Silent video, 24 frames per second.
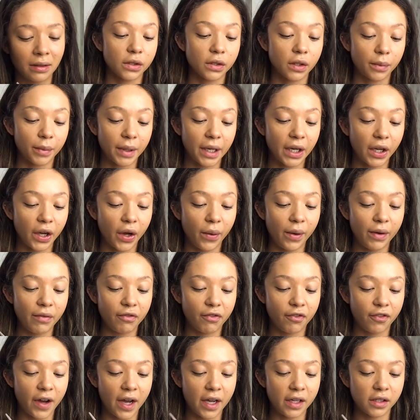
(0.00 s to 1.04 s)
So I'm gonna go in
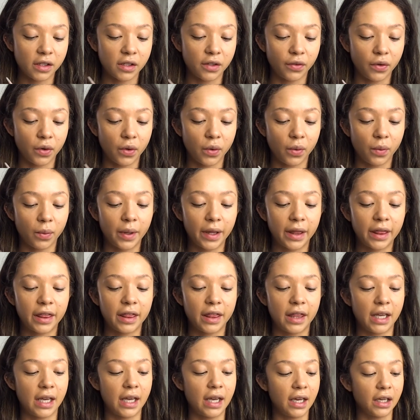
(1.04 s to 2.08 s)
first of all with
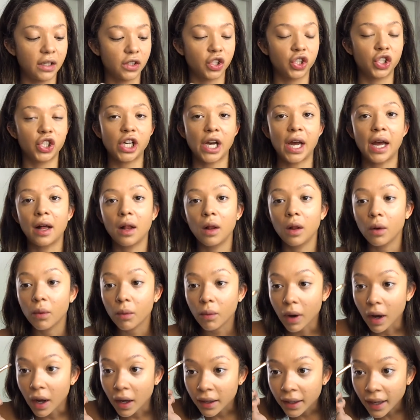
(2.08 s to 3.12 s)
the gel
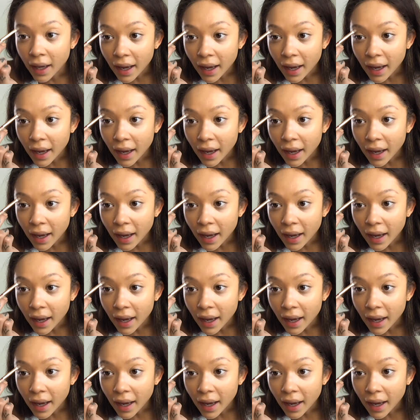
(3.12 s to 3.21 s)
one,